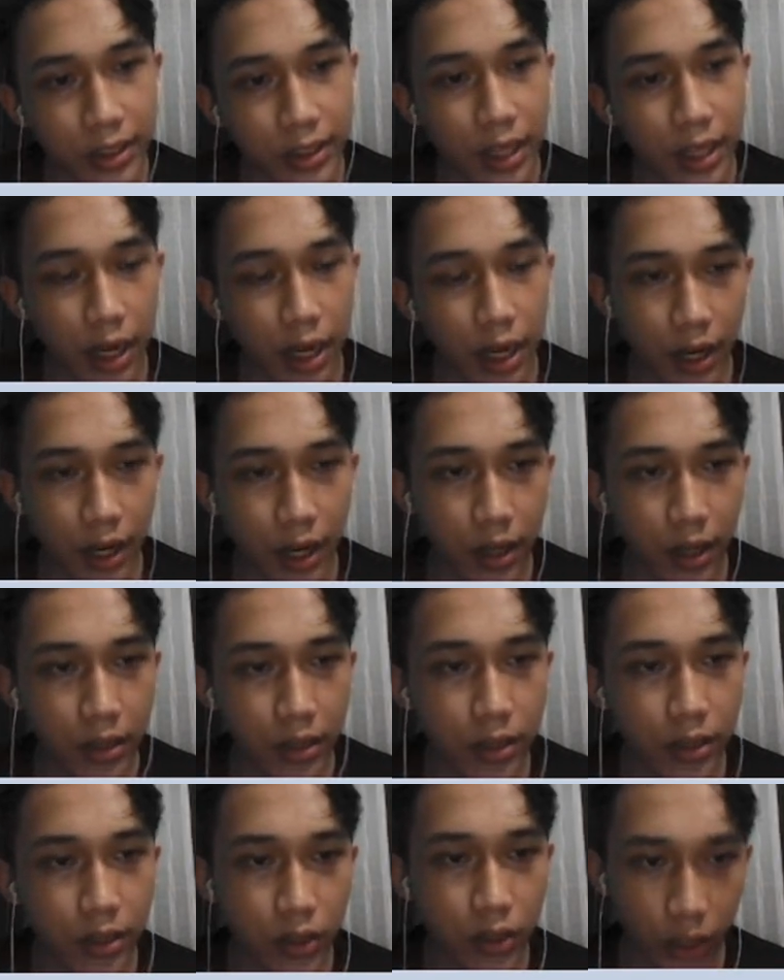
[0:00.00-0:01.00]
are
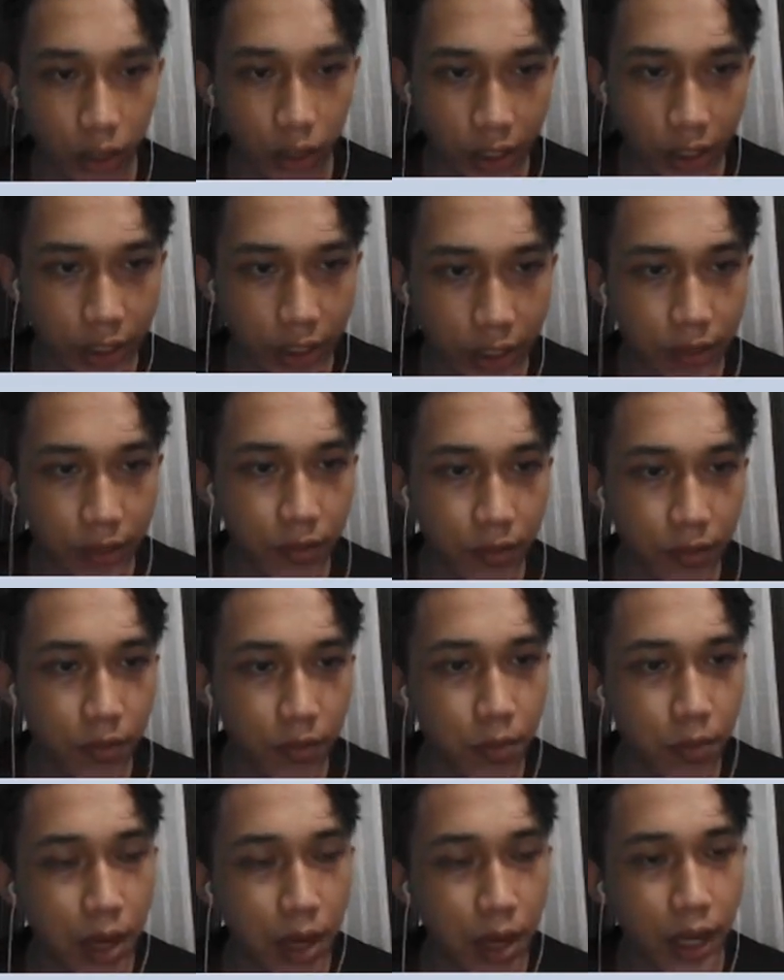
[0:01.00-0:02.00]
sorted
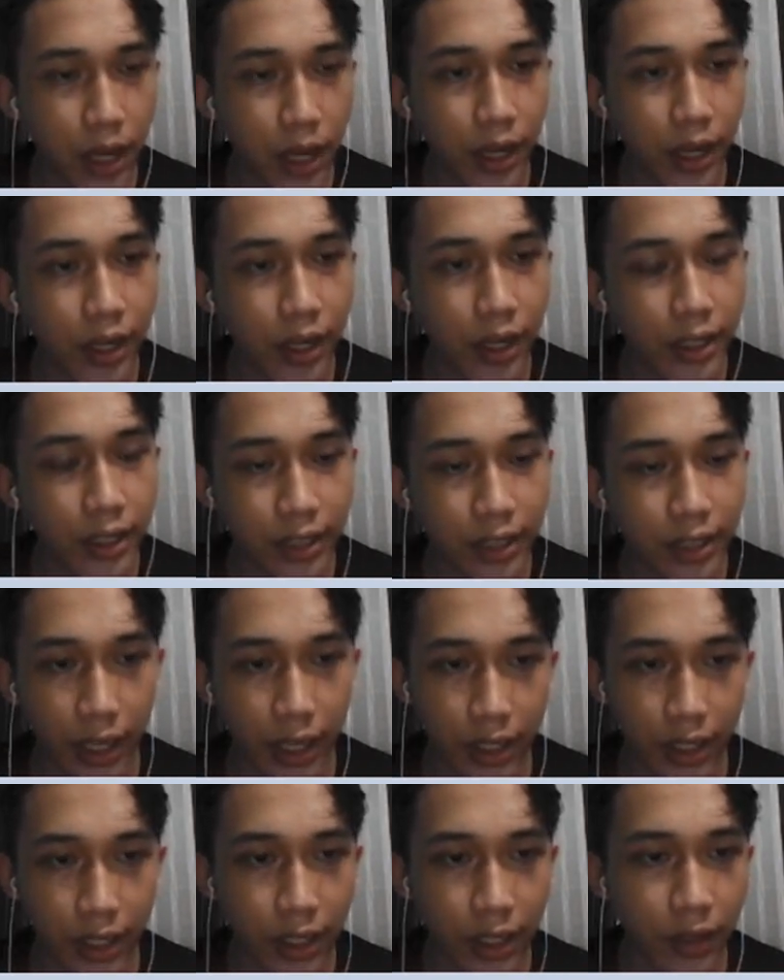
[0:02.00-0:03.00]
by
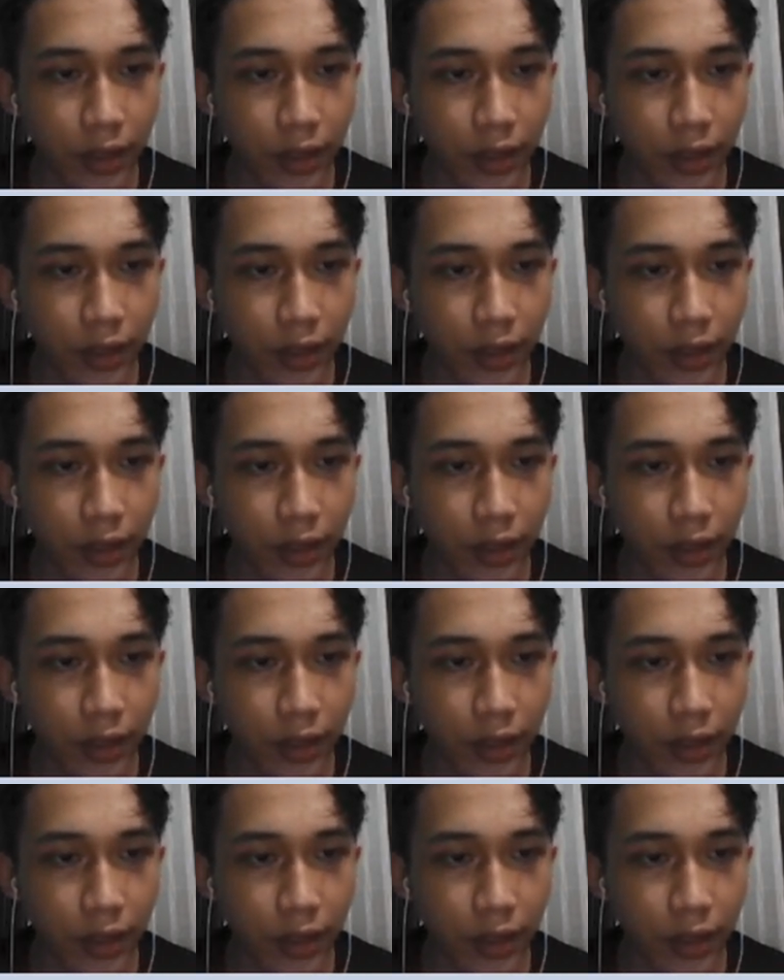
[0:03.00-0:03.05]
scanning.